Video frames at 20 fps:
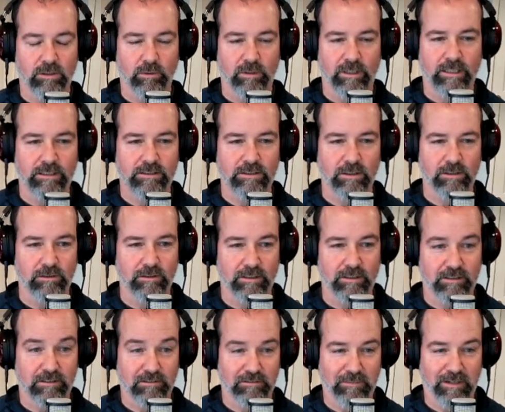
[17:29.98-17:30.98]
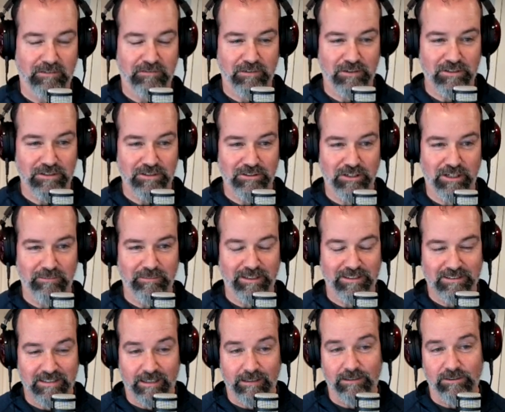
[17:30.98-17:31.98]
when I sold like, my first job, my
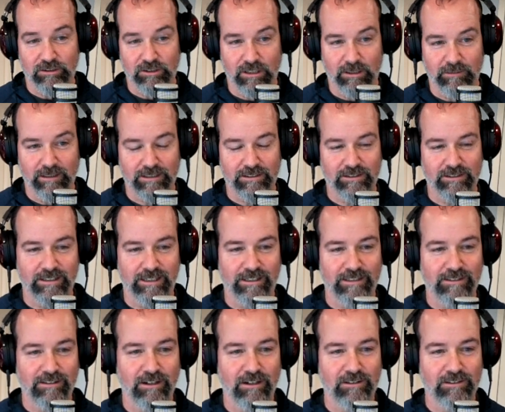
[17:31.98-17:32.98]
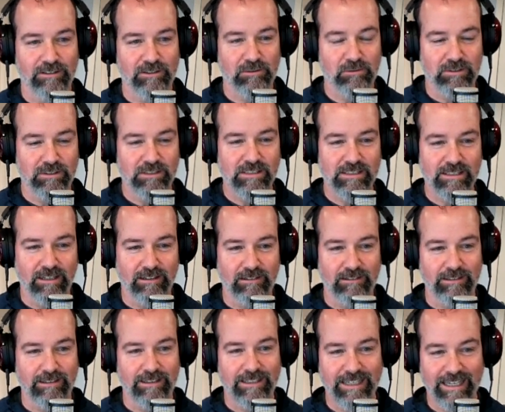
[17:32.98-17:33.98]
second job actually out of college was
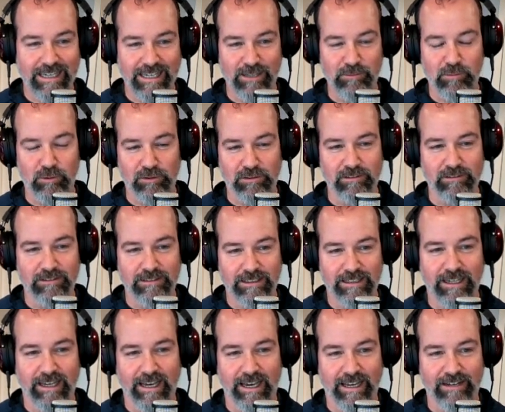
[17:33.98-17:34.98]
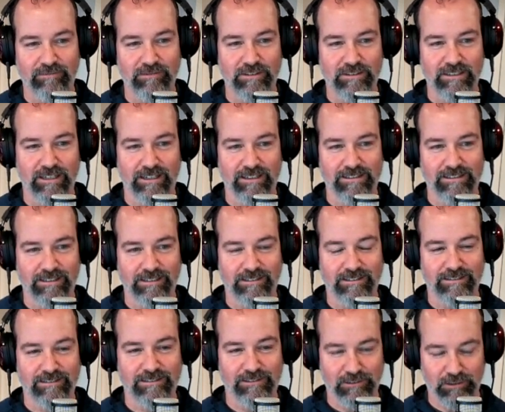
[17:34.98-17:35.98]
selling cable advertising,
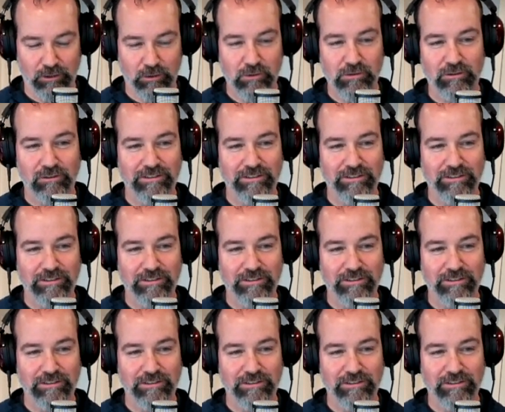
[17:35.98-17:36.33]
local